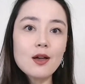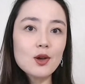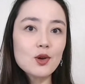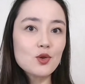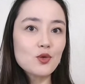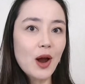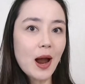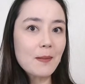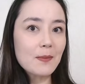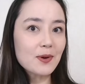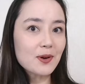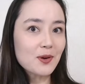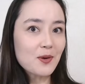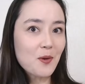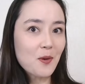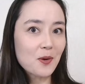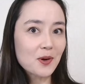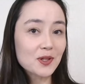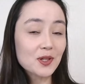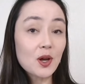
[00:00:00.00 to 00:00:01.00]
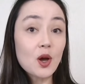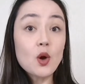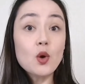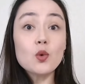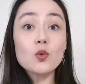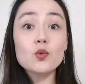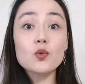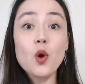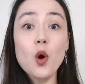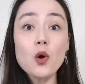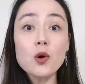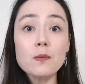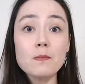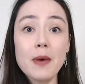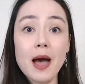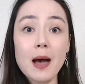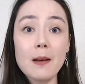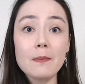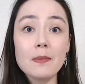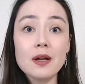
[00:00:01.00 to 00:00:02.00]
grammar course
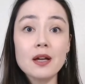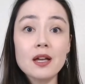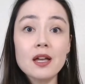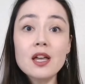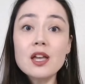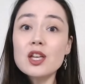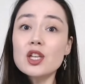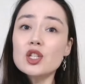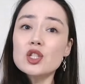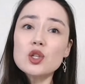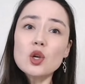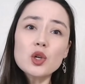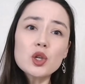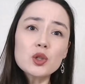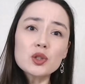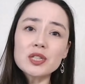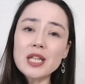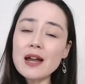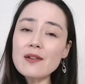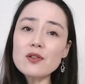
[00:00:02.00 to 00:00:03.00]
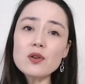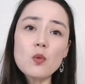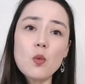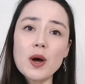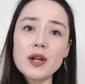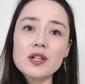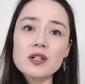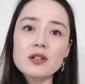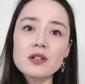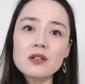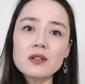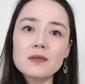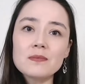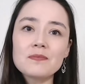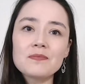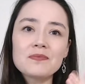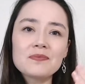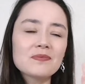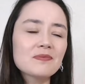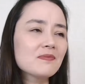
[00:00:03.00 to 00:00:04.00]
roadmap, so you'll never wonder,
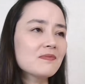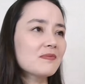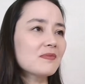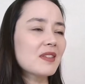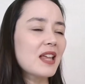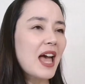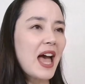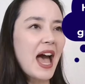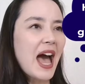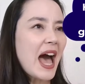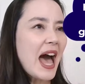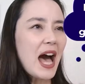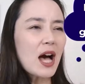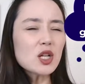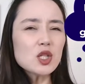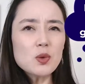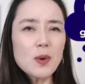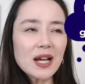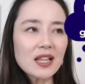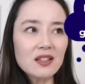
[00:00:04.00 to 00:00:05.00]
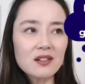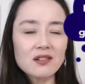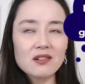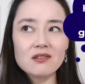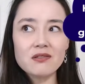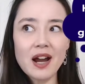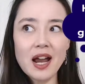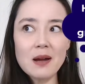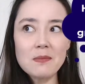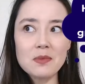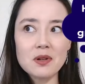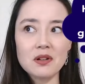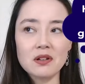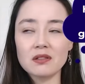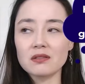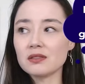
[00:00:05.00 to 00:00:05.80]
how do I learn grammar?